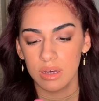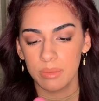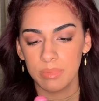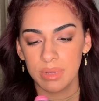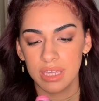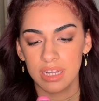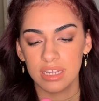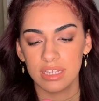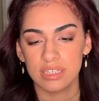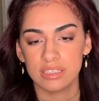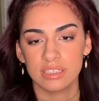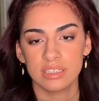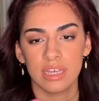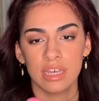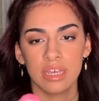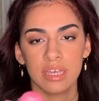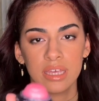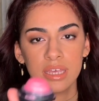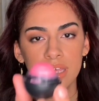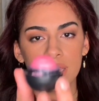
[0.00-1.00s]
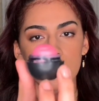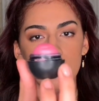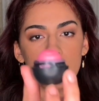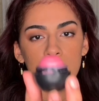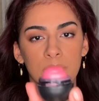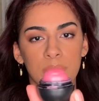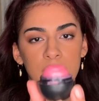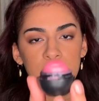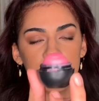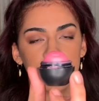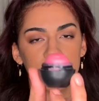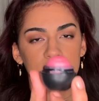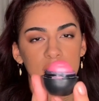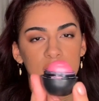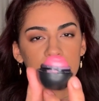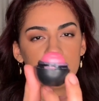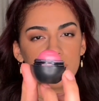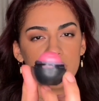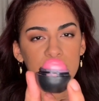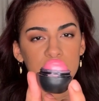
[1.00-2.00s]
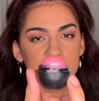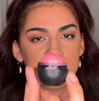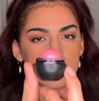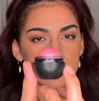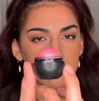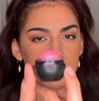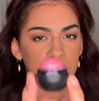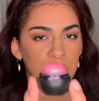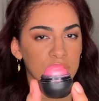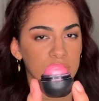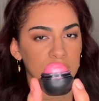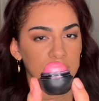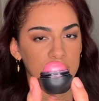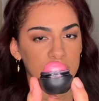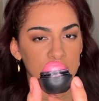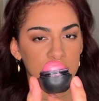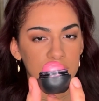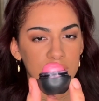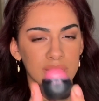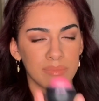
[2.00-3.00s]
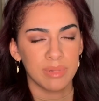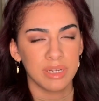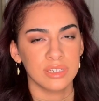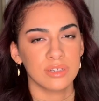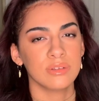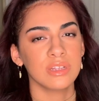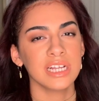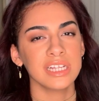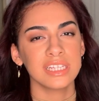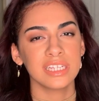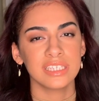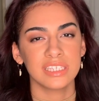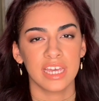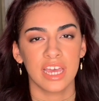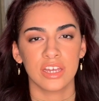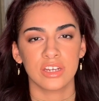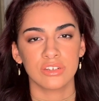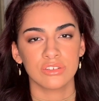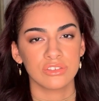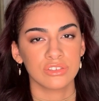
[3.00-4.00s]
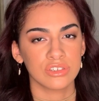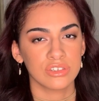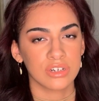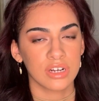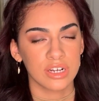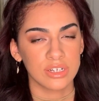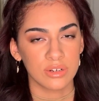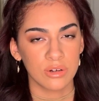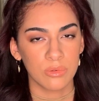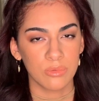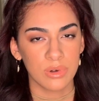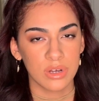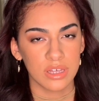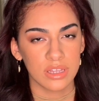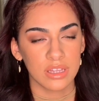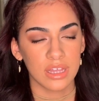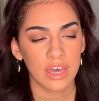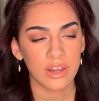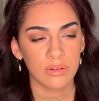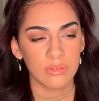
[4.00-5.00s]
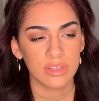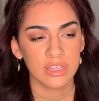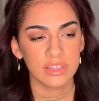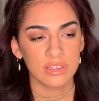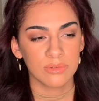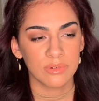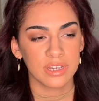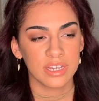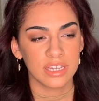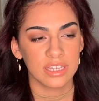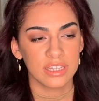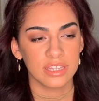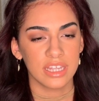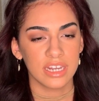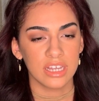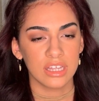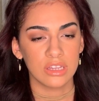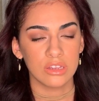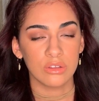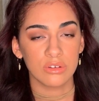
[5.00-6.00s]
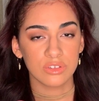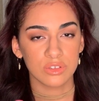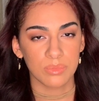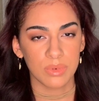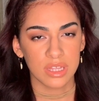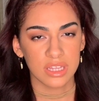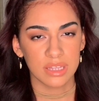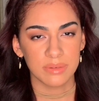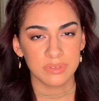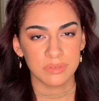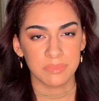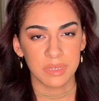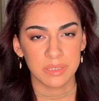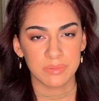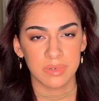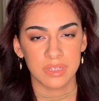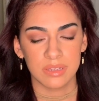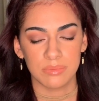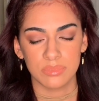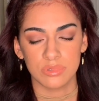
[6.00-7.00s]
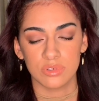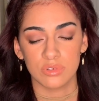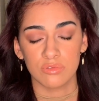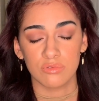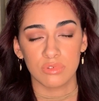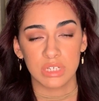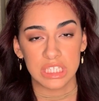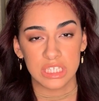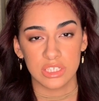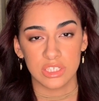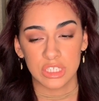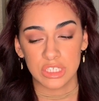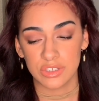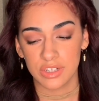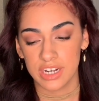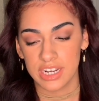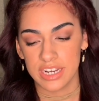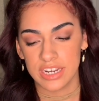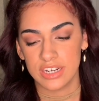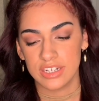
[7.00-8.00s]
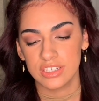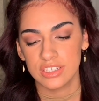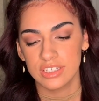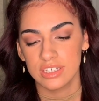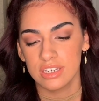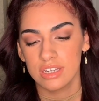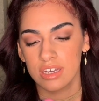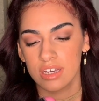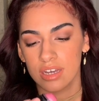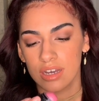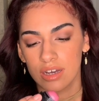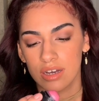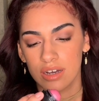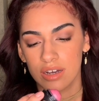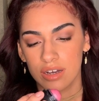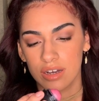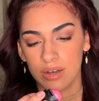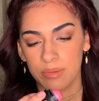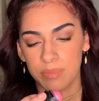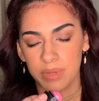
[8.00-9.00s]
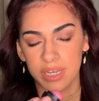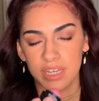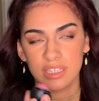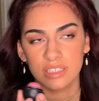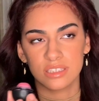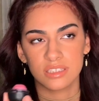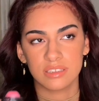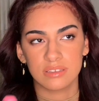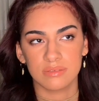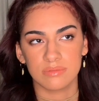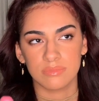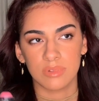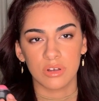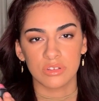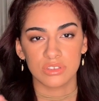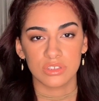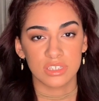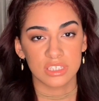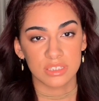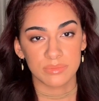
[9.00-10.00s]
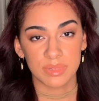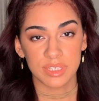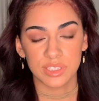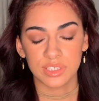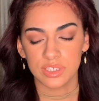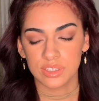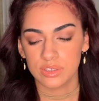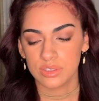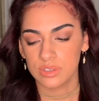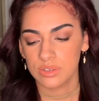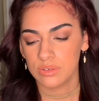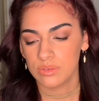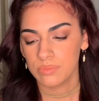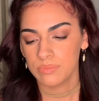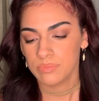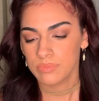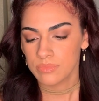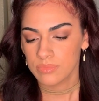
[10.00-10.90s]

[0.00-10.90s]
It is pink and very sparkly. I don't like the texture. I don't like the way that it looks on my lips. It makes my lips look really strange. I guess also because of my skin tone.